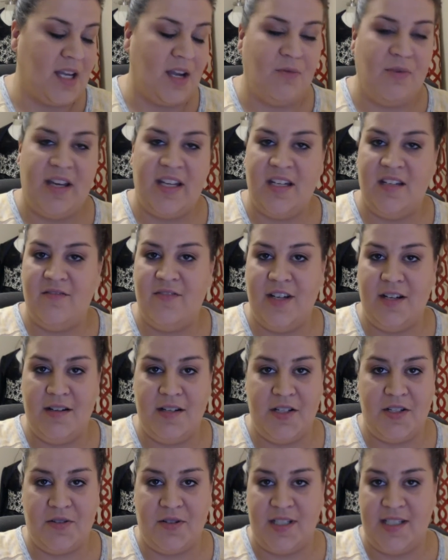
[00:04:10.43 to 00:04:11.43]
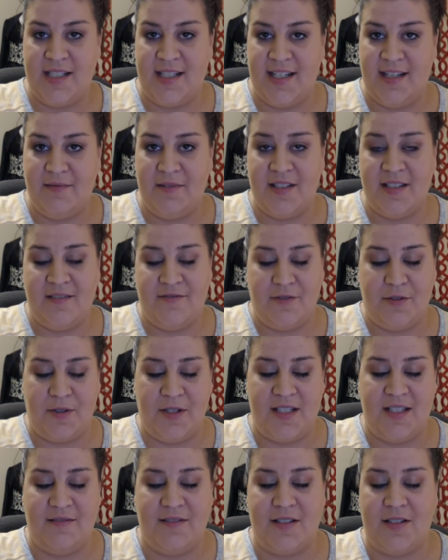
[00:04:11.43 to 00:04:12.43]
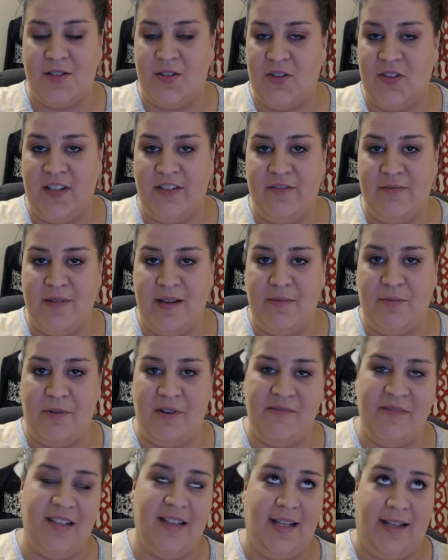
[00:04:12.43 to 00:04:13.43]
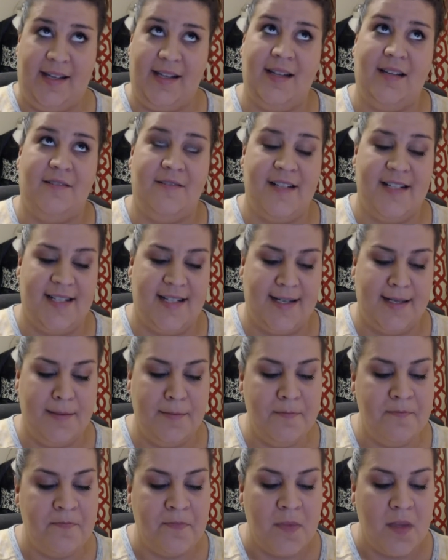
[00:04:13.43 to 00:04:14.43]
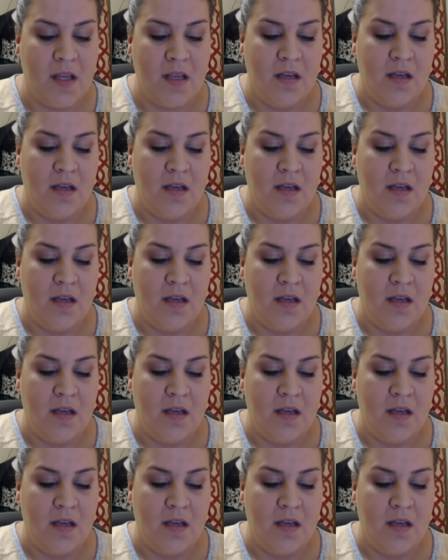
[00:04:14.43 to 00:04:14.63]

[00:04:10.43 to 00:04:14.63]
I waited very short time because, of course, I was early for my appointment, like I always am.